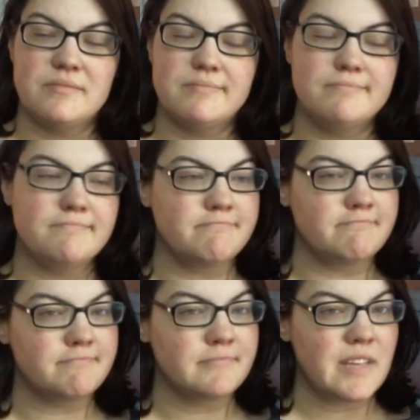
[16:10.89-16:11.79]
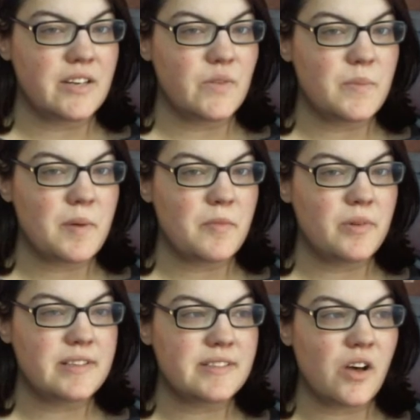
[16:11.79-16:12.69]
I don't remember
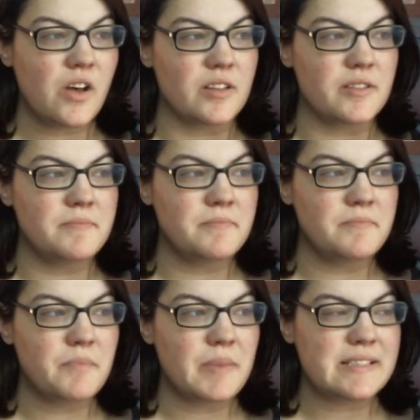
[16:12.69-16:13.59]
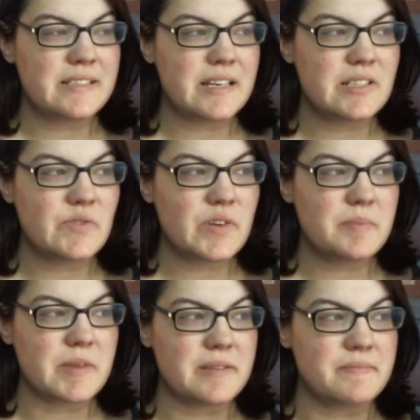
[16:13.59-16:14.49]
what it's called, by C S
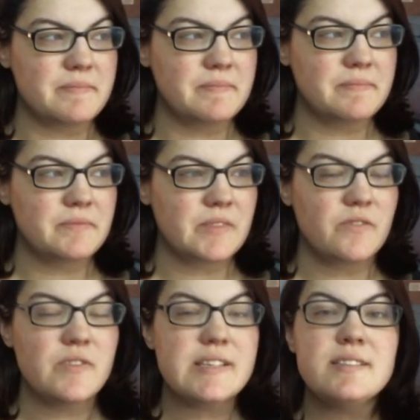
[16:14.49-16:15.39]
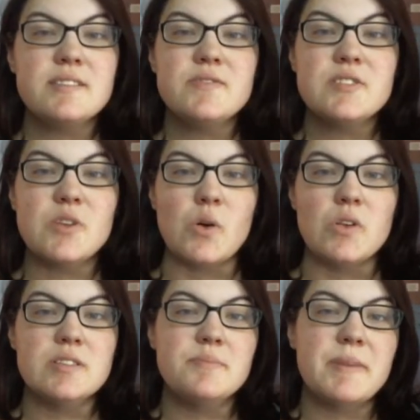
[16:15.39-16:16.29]
Friedman. Feast of
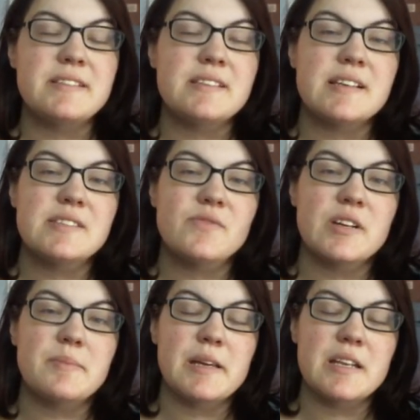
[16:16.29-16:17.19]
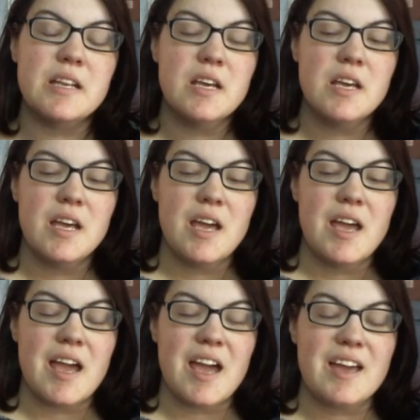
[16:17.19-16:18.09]
Souls by C S Friedman.
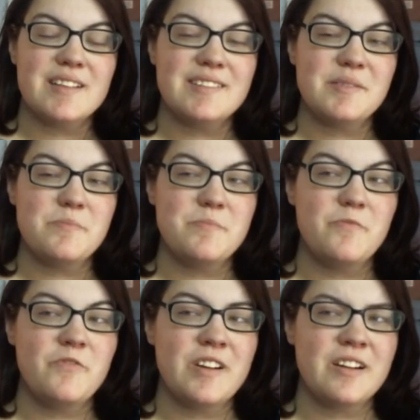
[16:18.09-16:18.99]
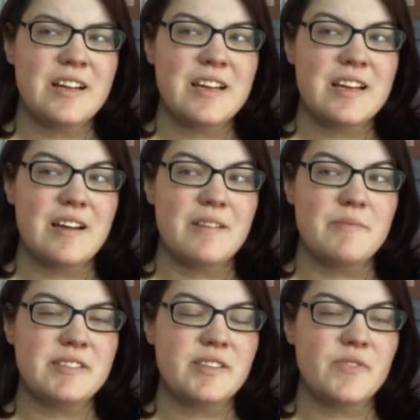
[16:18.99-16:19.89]
It's a very, um,
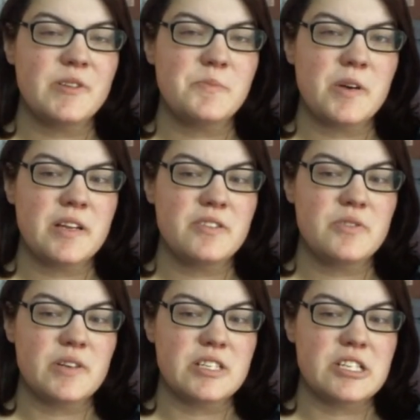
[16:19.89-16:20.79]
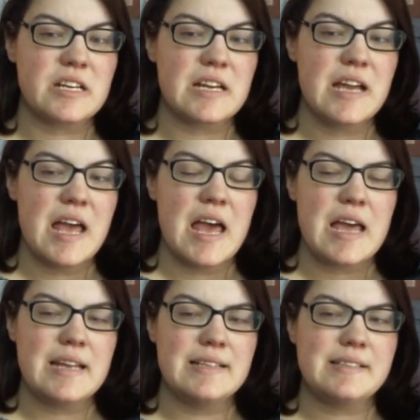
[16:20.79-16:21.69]
it's the first book in a trilogy,
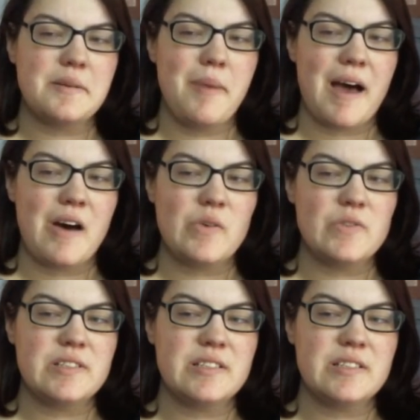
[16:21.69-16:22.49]
and it's about